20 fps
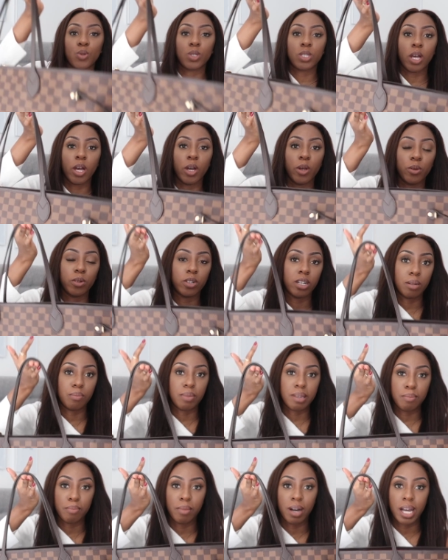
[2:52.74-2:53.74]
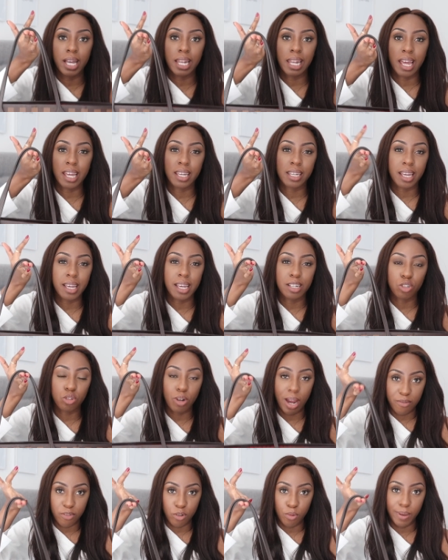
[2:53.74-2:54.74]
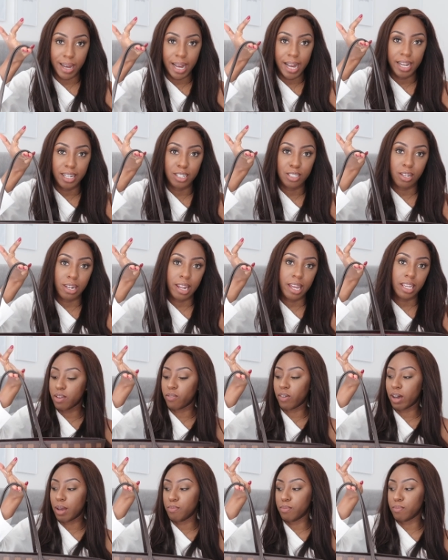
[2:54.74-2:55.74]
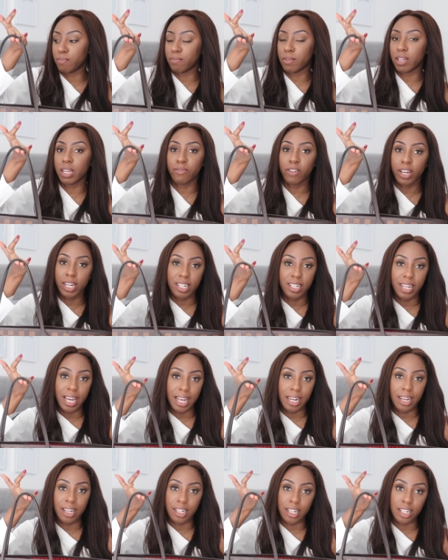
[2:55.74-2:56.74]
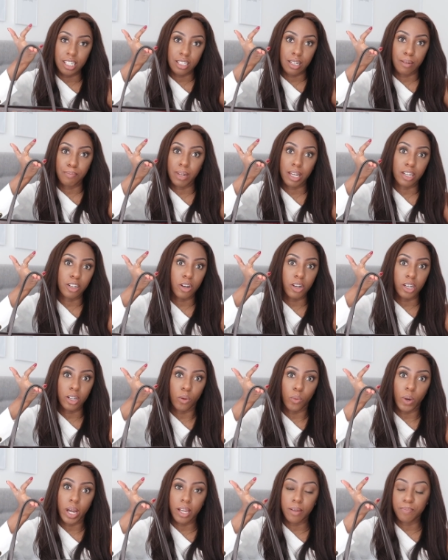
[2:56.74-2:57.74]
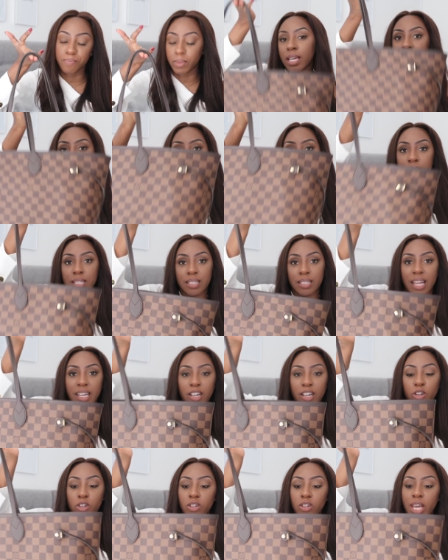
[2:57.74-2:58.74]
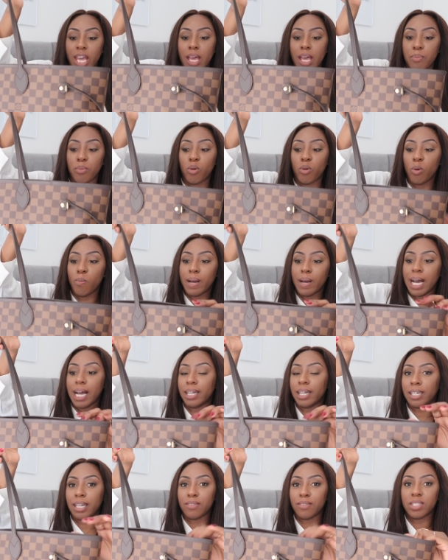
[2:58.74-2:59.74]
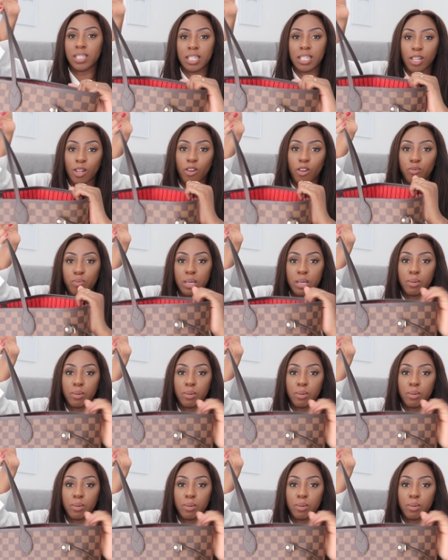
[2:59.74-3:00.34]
also going to be my like travel bag, so like if I need hand luggage and I'm like going away, this is like a good airport bag. I've seen a lot of